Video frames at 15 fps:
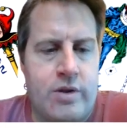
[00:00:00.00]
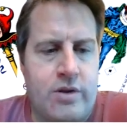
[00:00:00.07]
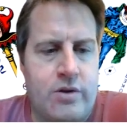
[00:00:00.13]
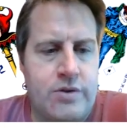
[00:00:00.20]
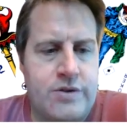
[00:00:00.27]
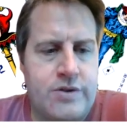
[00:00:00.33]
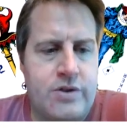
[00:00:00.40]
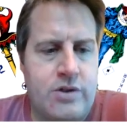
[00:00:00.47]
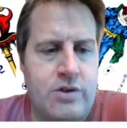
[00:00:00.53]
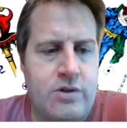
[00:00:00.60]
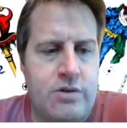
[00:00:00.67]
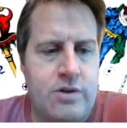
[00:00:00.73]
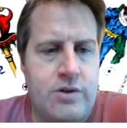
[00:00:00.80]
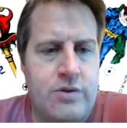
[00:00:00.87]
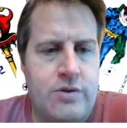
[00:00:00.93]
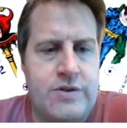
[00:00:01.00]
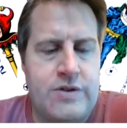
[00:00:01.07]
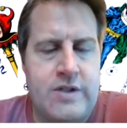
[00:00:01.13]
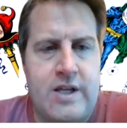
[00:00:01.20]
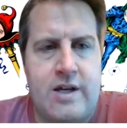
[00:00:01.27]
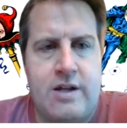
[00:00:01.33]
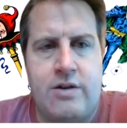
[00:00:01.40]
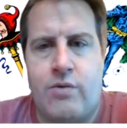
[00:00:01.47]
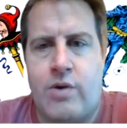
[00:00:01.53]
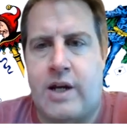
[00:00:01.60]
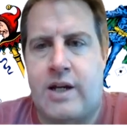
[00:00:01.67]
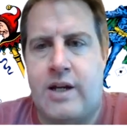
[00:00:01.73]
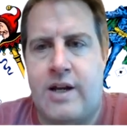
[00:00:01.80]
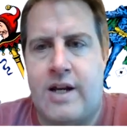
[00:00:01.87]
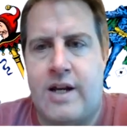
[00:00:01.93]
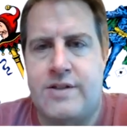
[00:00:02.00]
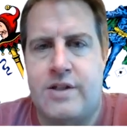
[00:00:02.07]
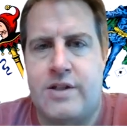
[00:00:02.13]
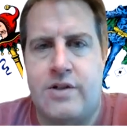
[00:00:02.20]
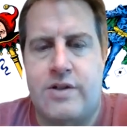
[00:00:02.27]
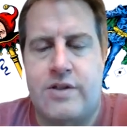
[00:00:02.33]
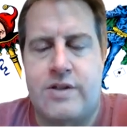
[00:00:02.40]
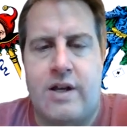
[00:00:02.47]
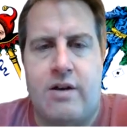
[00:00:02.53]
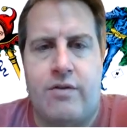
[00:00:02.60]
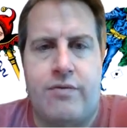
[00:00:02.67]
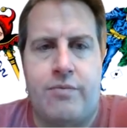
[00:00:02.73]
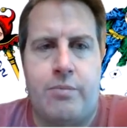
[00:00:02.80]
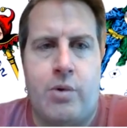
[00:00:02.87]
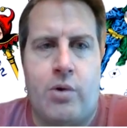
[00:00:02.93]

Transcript: with you so you see it and recognize it yourself,